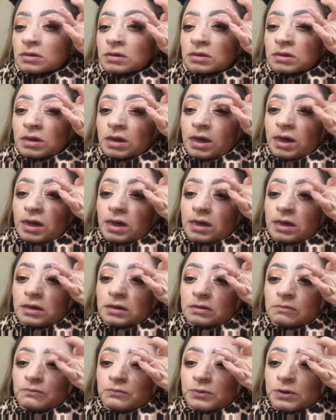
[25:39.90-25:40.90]

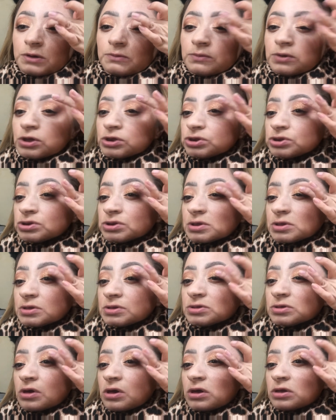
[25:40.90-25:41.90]
and pretty much
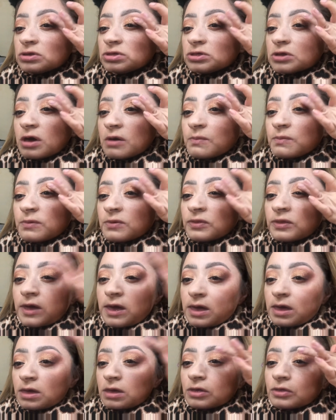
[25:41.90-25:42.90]
just on top of
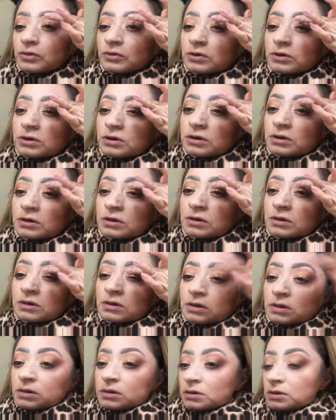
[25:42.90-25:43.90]
that other
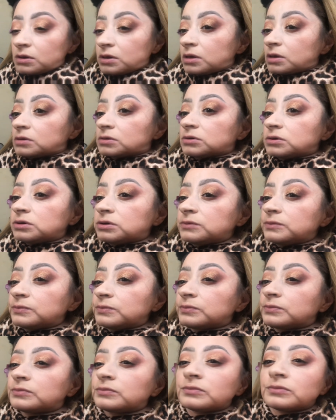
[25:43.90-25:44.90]
color,
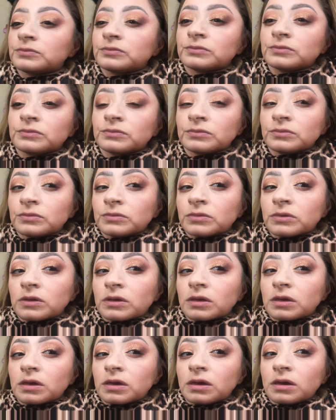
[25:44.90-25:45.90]

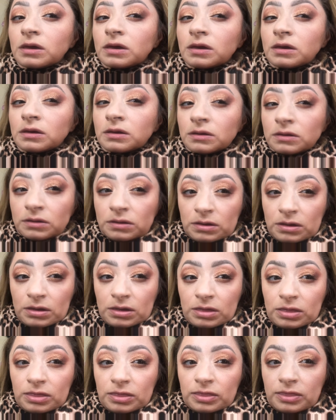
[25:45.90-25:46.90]
and
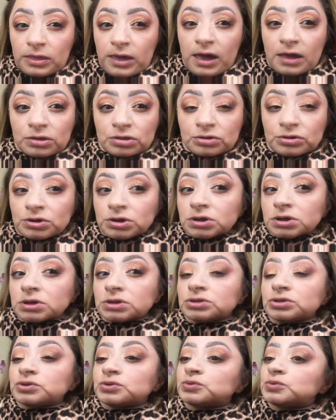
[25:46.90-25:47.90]
that took it
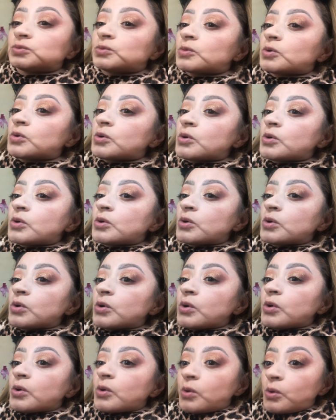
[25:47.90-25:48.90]
to
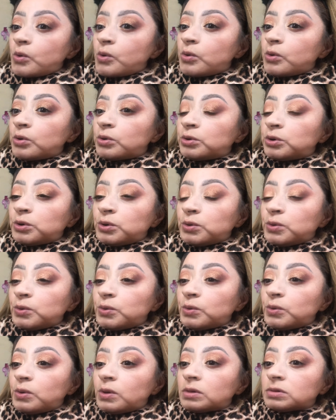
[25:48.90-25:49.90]
a whole
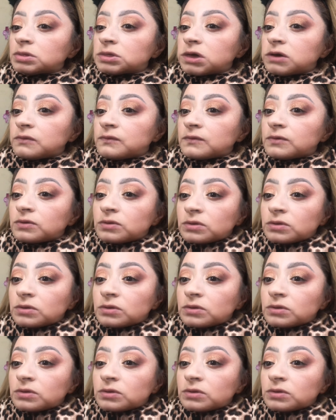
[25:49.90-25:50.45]
new level.